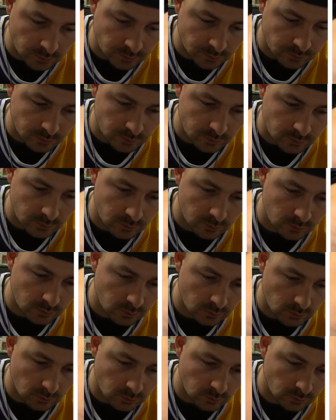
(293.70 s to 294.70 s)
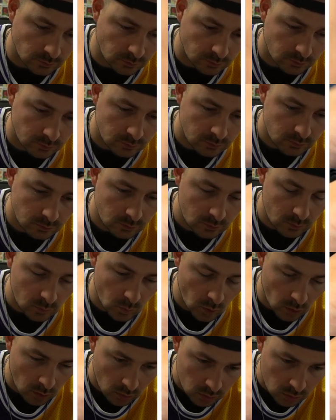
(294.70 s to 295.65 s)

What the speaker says: (silence)